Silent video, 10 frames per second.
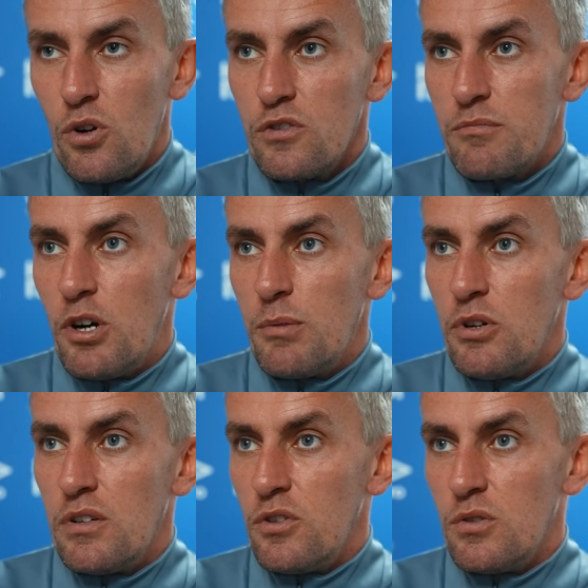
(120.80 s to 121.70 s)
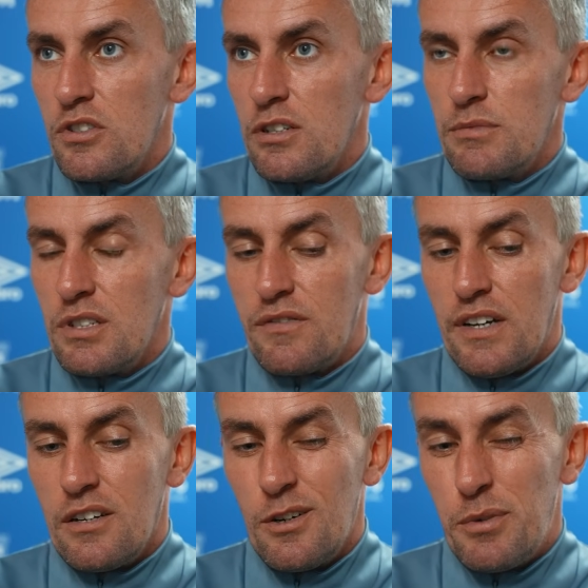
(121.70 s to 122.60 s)
goals from our point of view in terms of
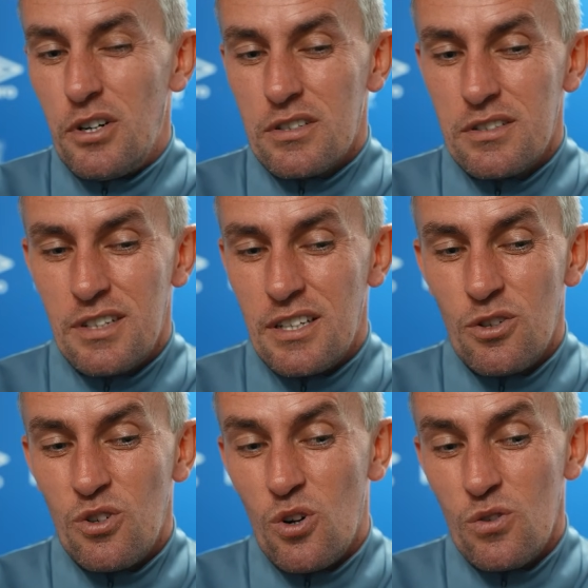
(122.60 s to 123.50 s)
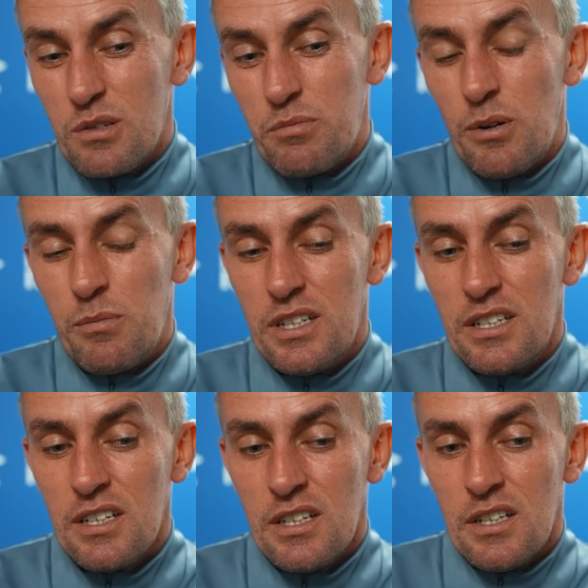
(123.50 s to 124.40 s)
defending our box, and two goals that
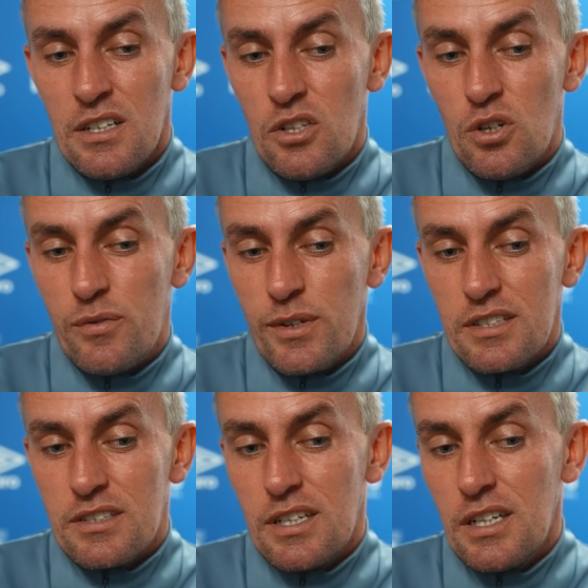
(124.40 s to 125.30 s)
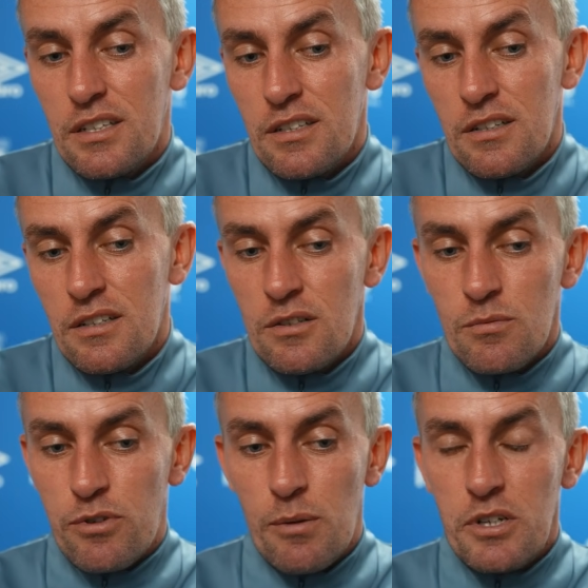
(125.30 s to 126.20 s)
probably, if we concede,
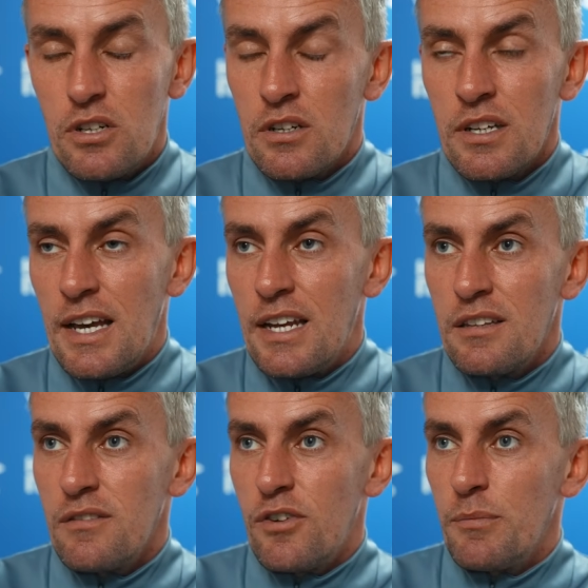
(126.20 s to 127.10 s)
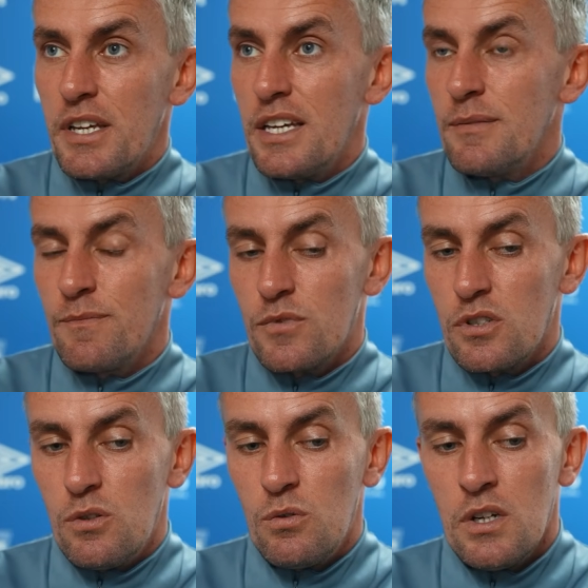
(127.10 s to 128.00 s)
you're probably not going to get anything from the game.
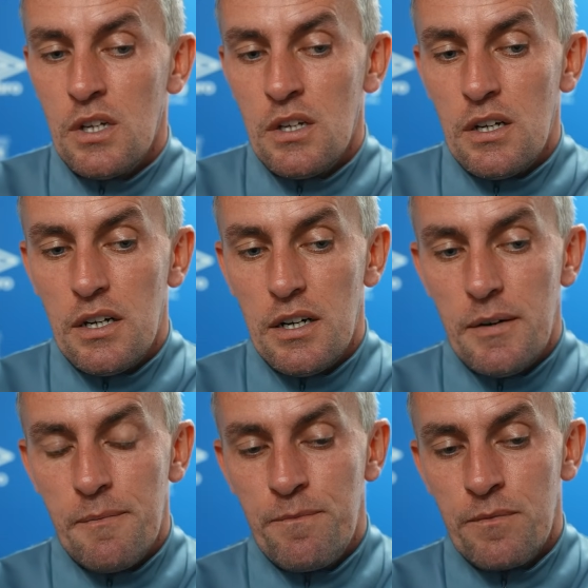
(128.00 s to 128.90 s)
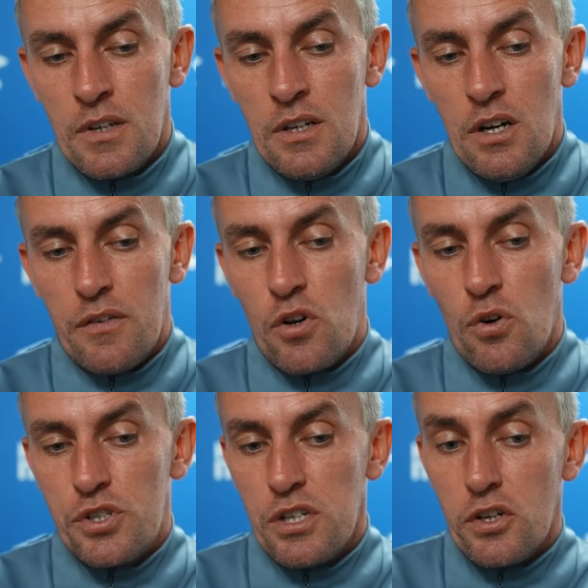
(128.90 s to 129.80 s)
So, of
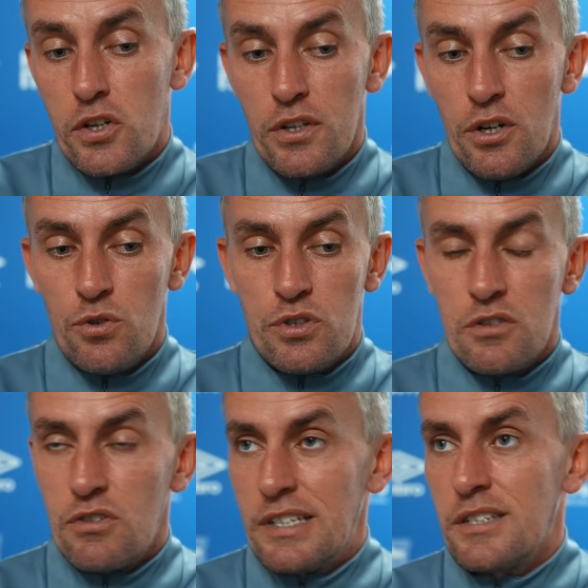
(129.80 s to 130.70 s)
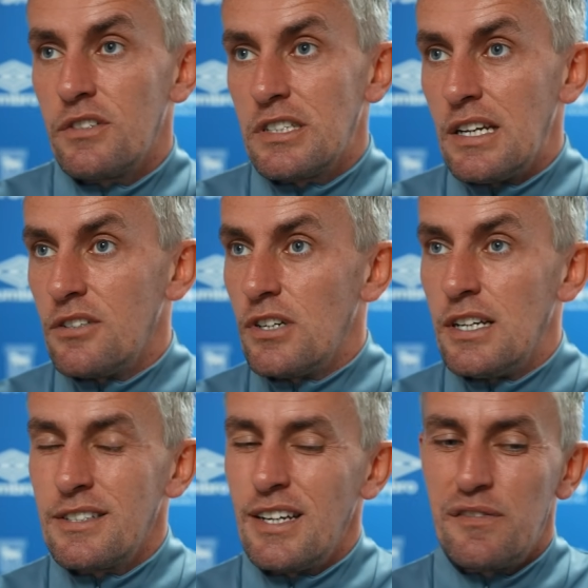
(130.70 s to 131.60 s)
course, you look at those, you address if there's any
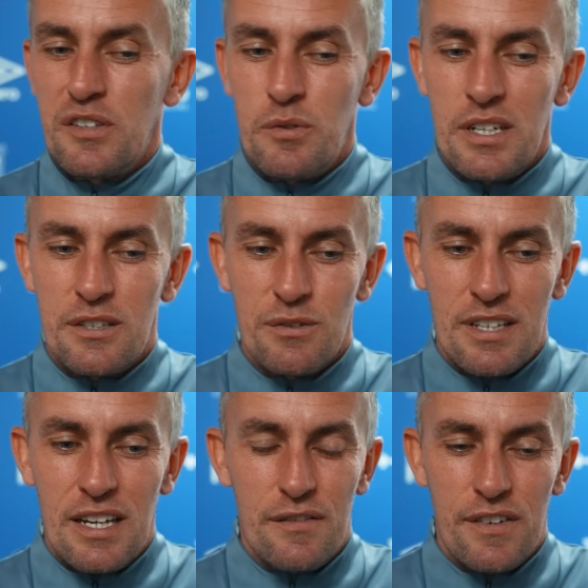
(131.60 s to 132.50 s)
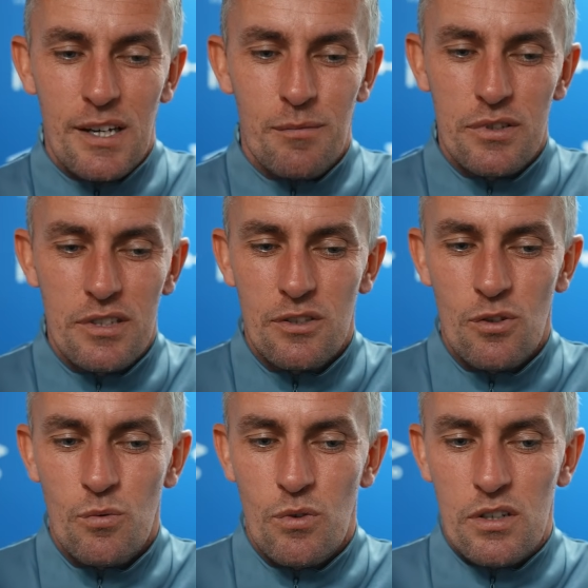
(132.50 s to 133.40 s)
trends, anything that we need to identify, but you
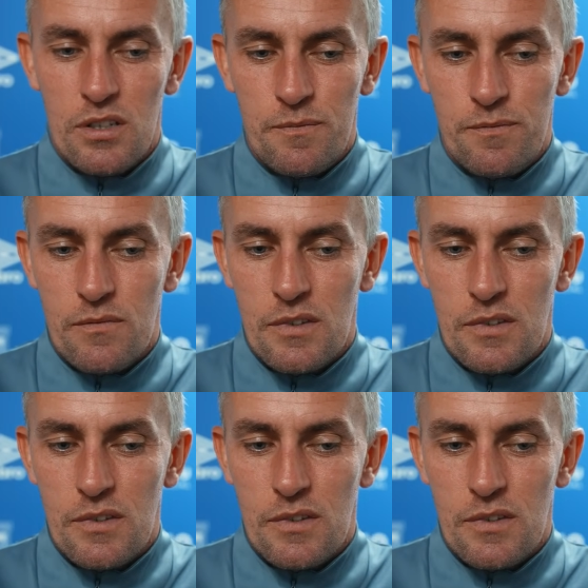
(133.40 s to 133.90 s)
don't want